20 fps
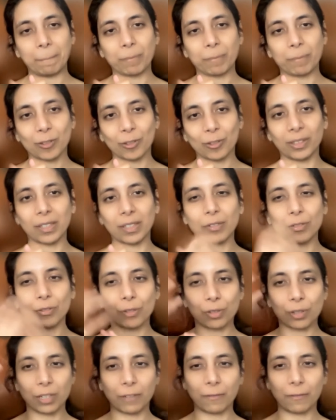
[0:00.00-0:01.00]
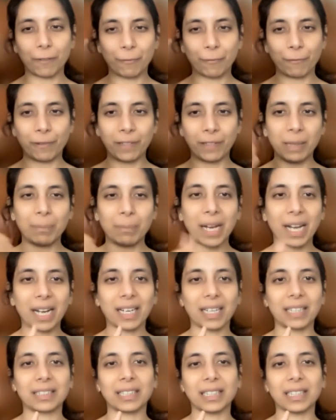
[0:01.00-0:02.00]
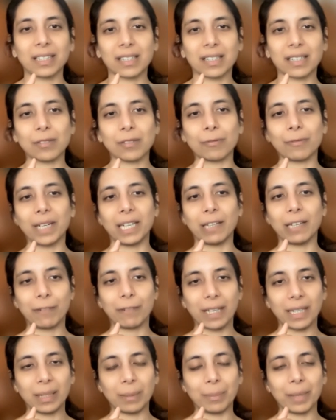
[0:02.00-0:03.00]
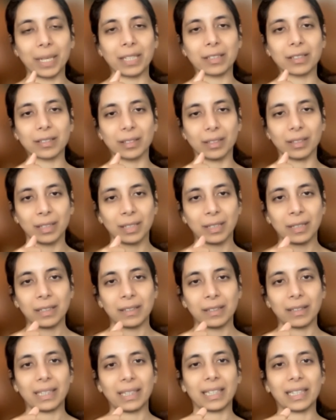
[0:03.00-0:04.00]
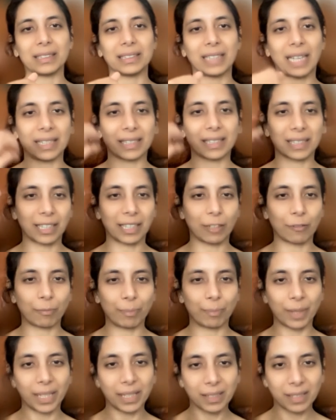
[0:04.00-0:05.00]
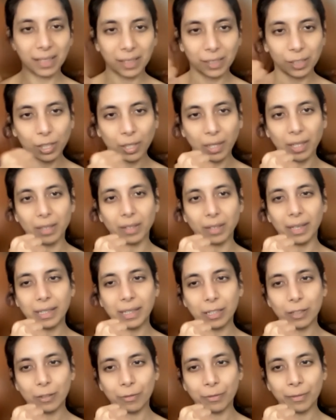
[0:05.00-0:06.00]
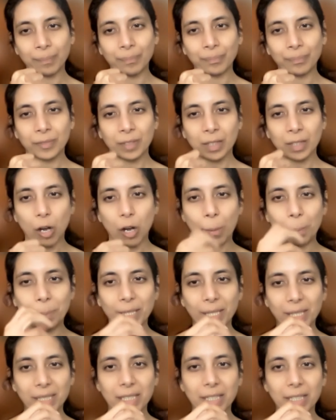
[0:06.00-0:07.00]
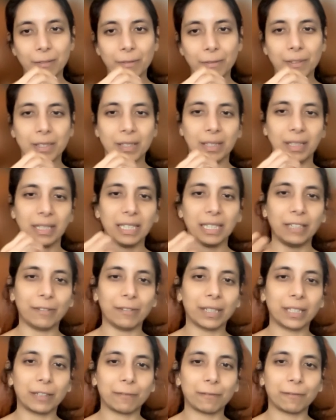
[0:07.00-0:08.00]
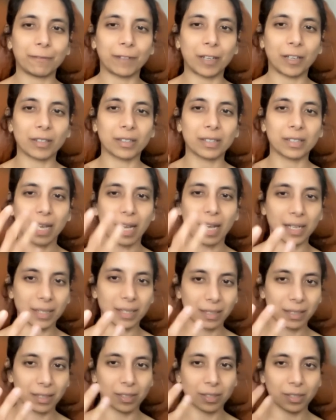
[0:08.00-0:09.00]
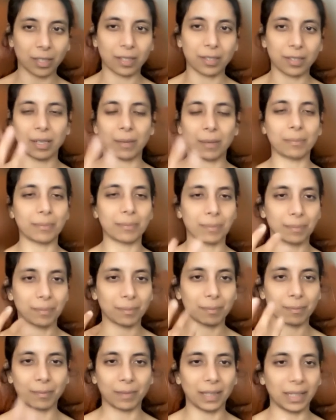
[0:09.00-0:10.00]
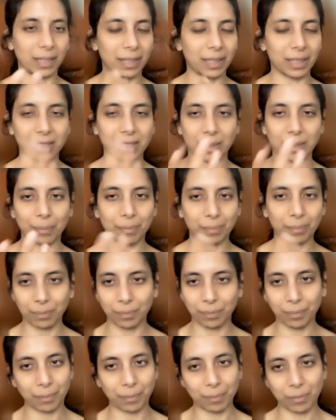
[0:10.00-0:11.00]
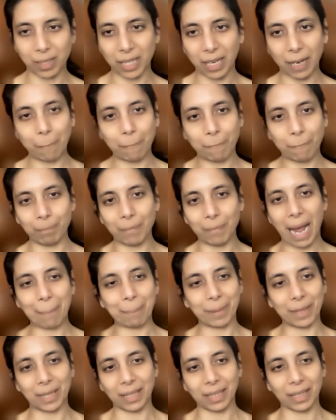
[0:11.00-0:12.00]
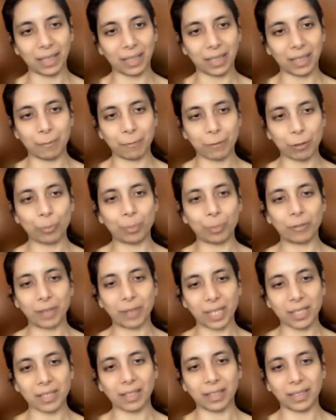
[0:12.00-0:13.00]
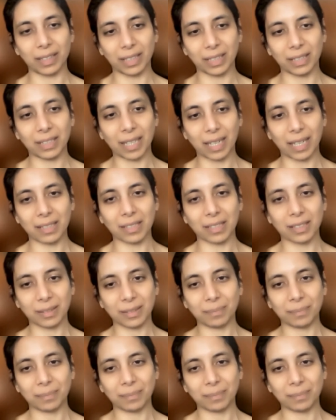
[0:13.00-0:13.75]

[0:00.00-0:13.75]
So this notion of a feedback, I think, is very fundamental, right? And that kind of brings in generative objectives, even if our task is just some learning, some, say, mapping in a supervised learning task.